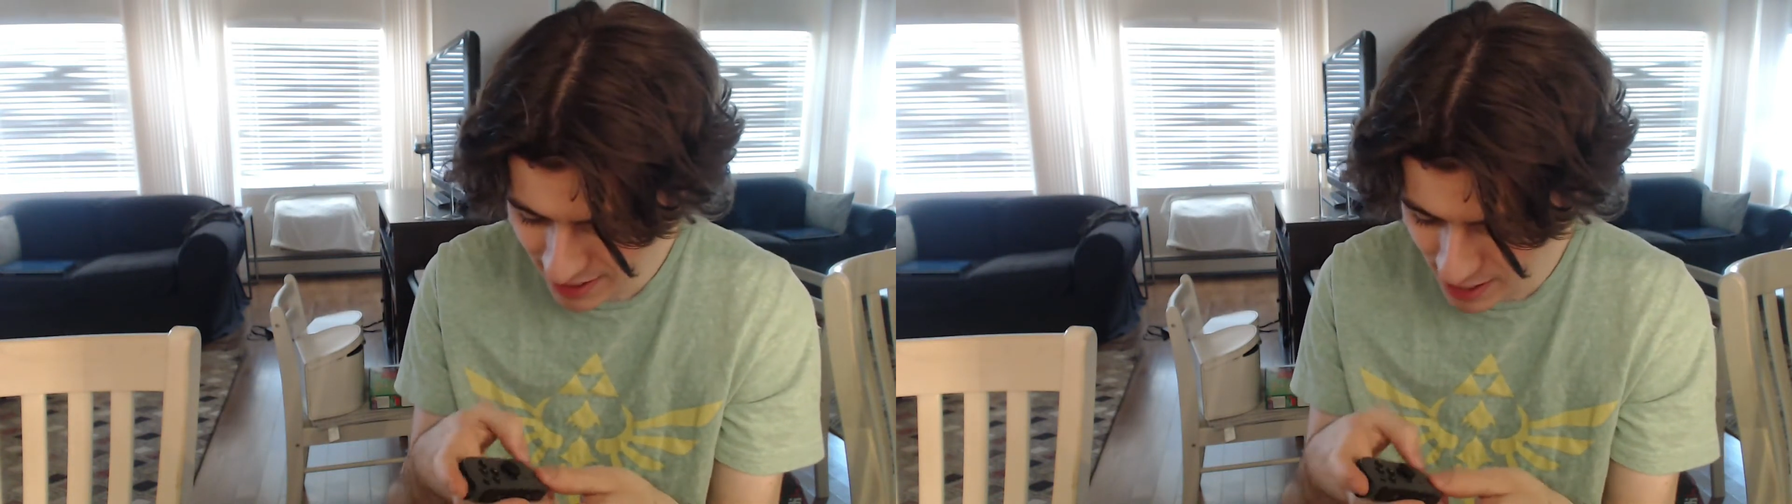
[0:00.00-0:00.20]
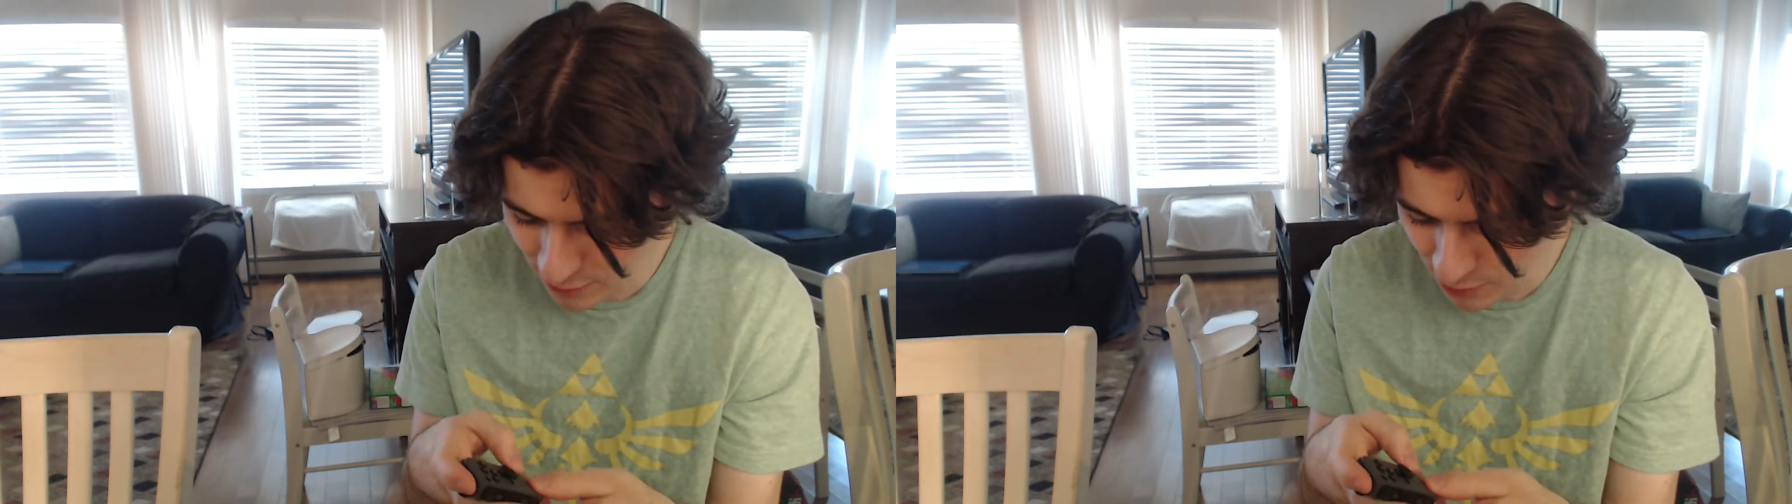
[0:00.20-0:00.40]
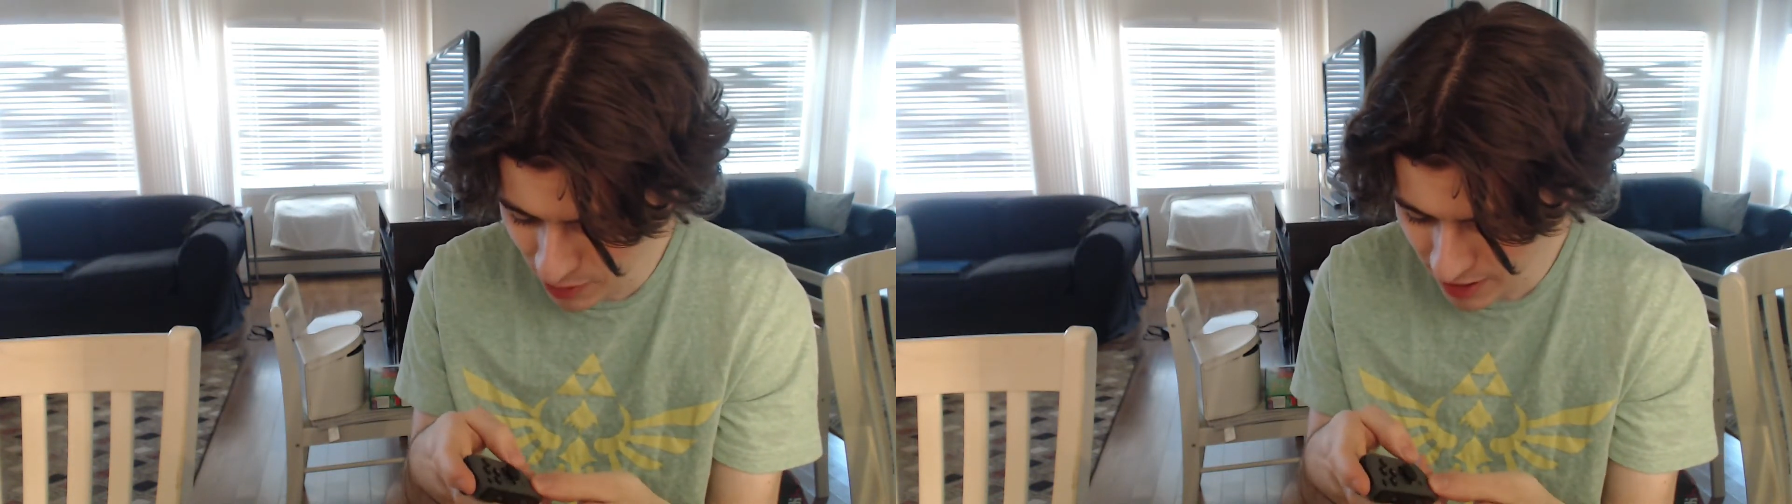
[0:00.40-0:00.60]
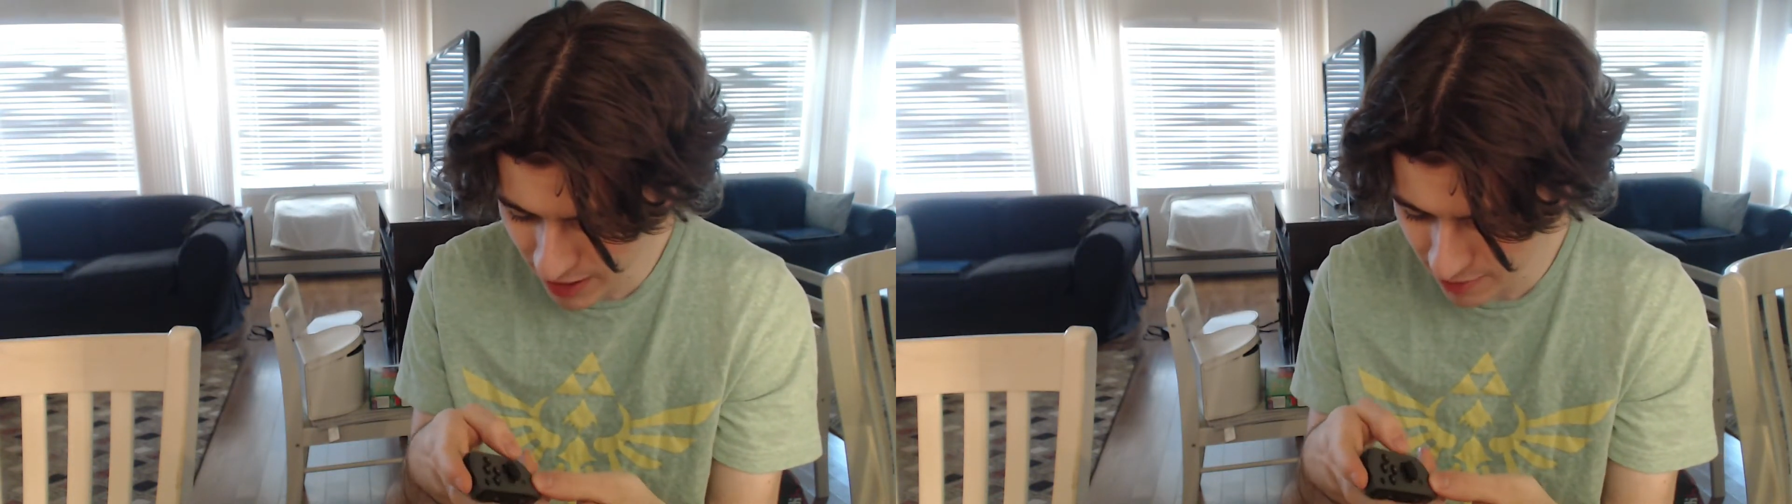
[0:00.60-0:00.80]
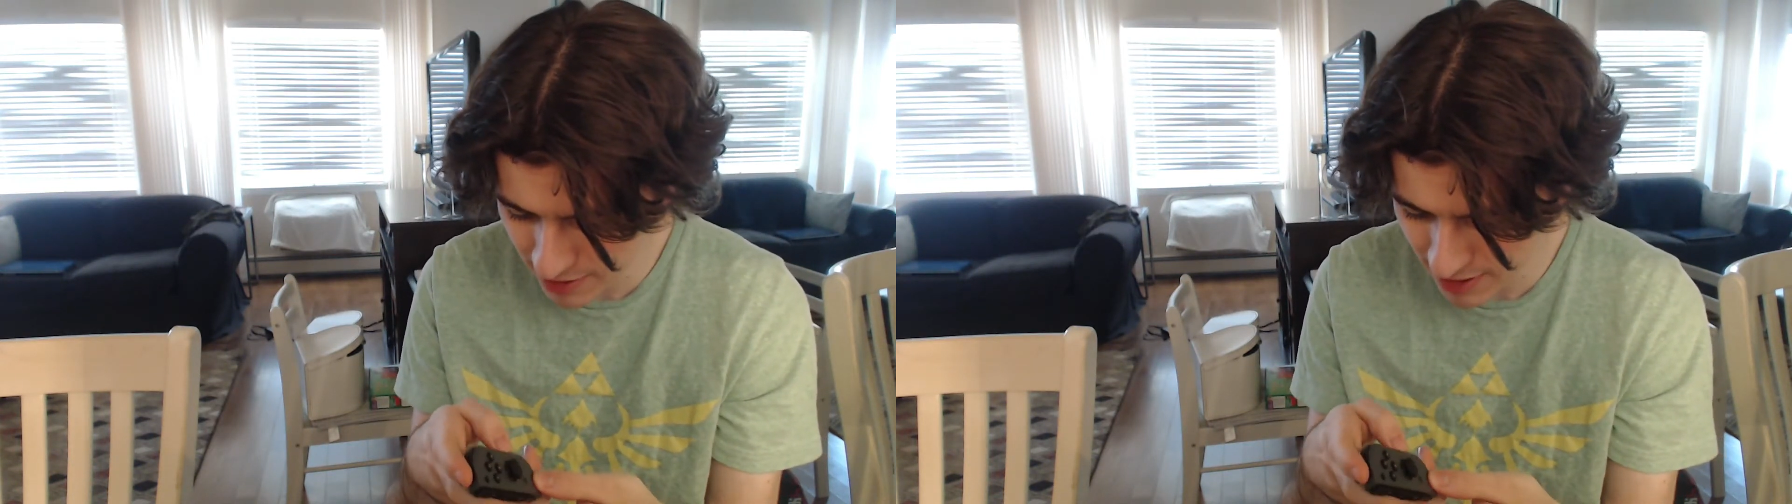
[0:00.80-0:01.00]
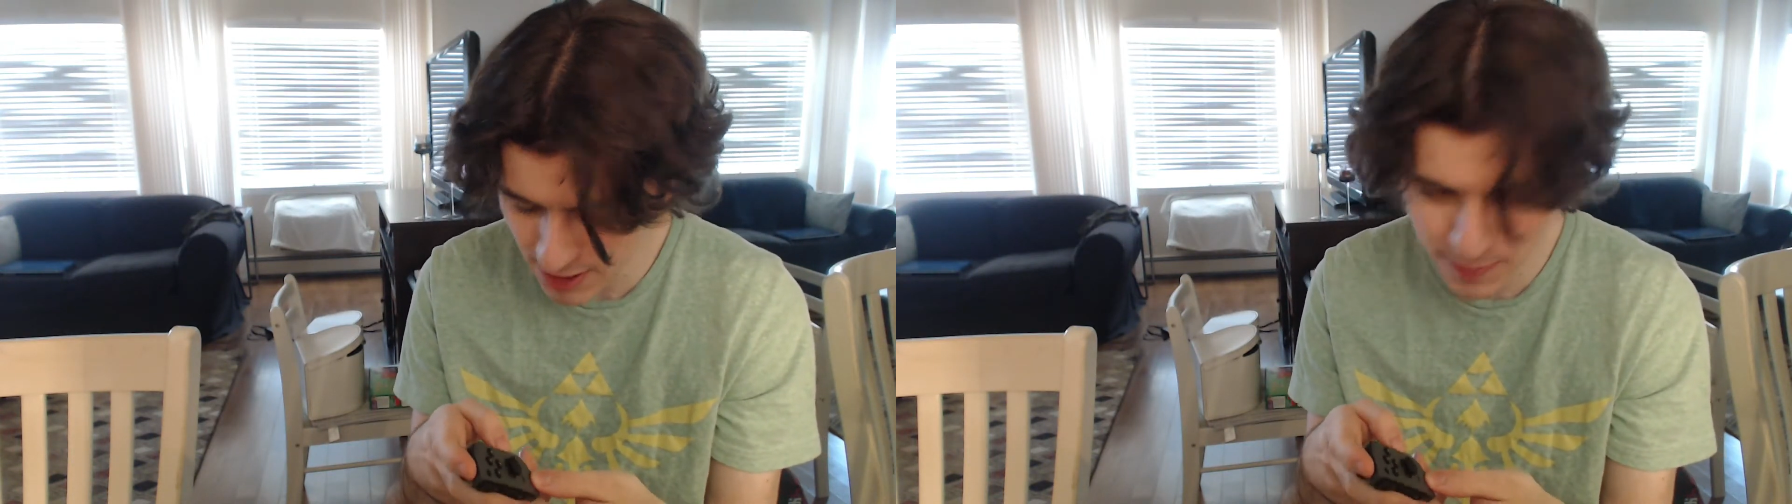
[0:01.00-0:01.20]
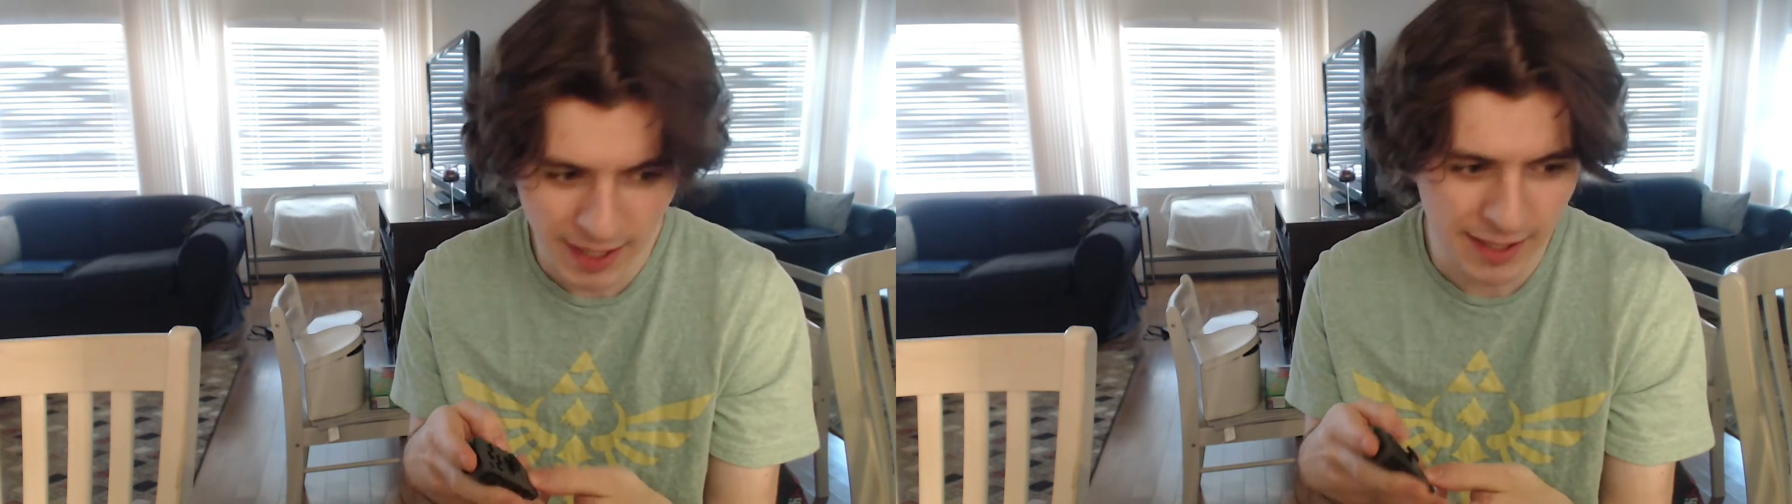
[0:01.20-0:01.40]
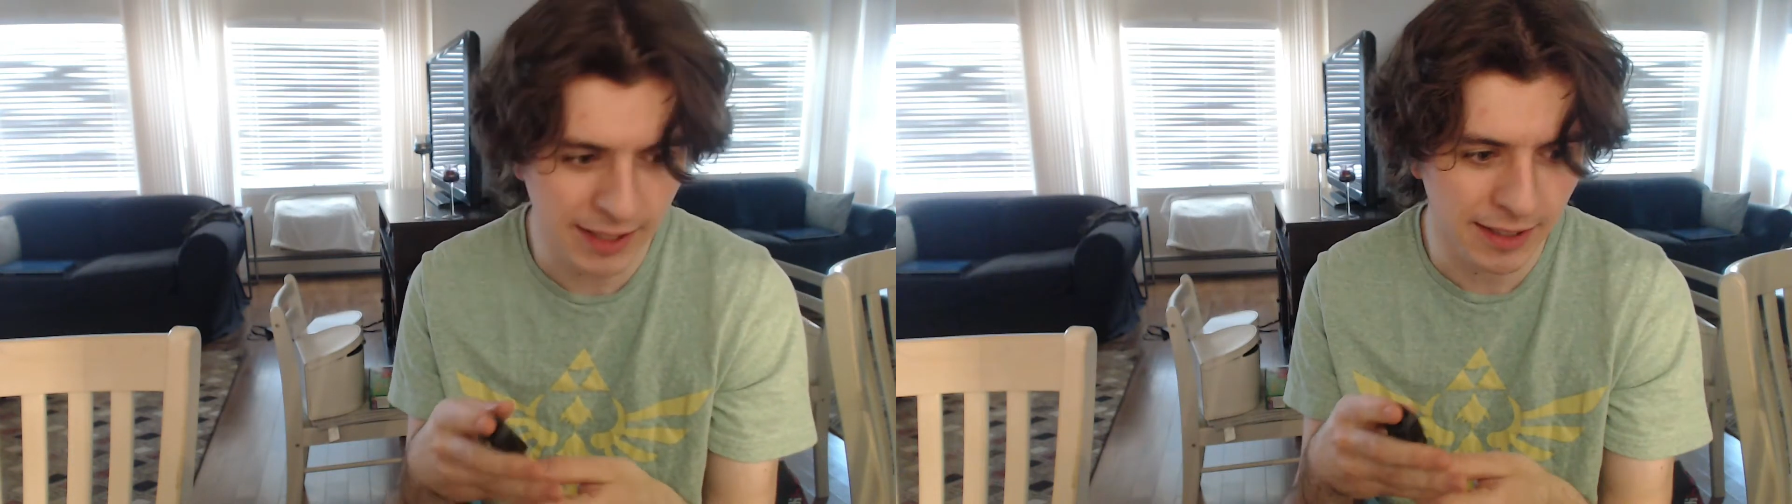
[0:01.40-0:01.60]
even what I was
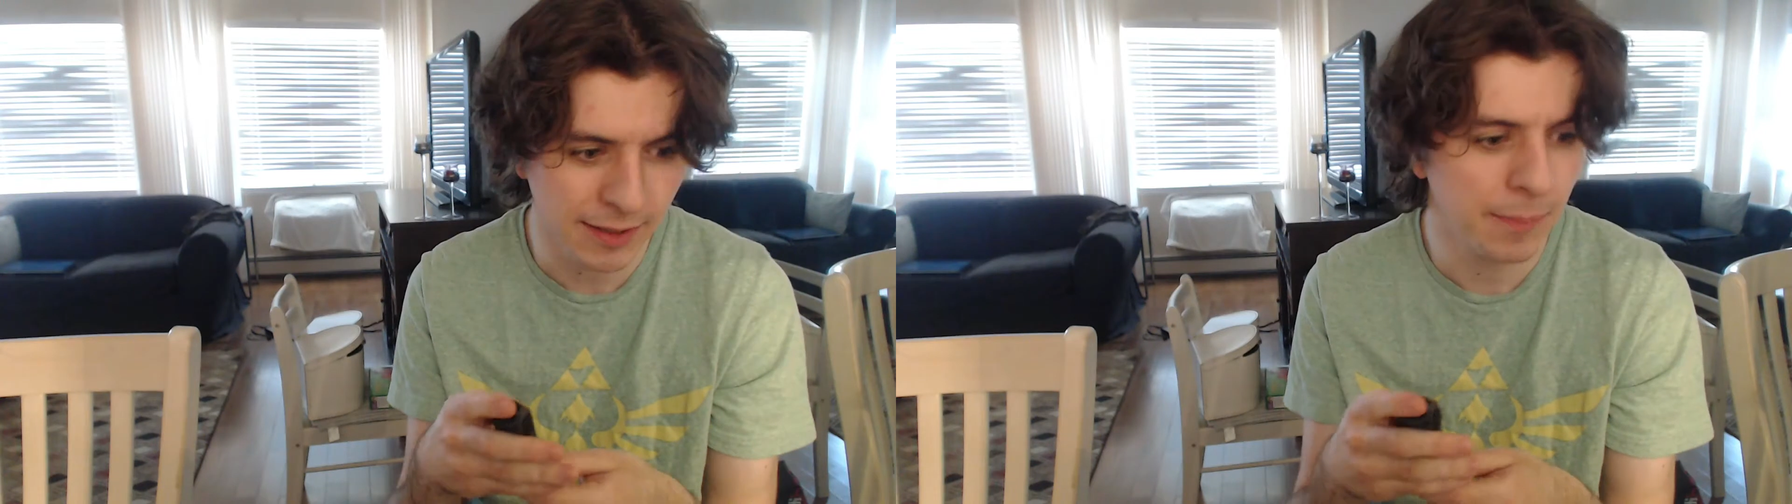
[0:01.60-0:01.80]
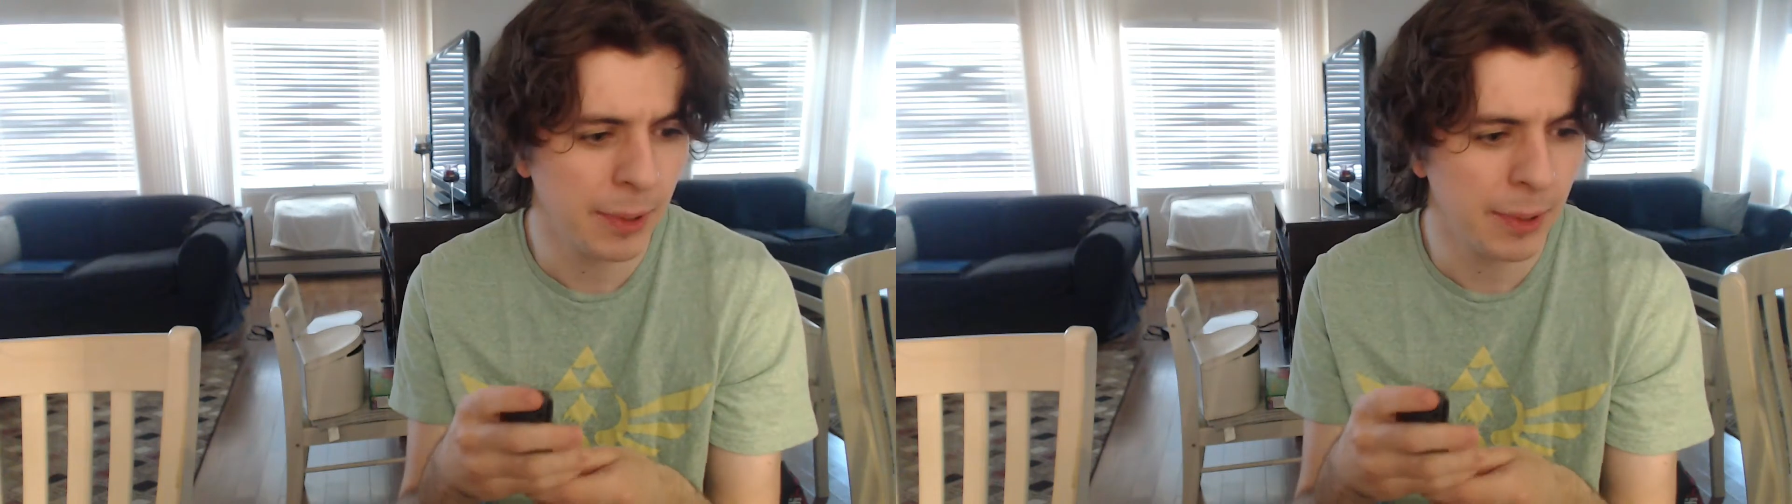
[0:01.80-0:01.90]
expecting,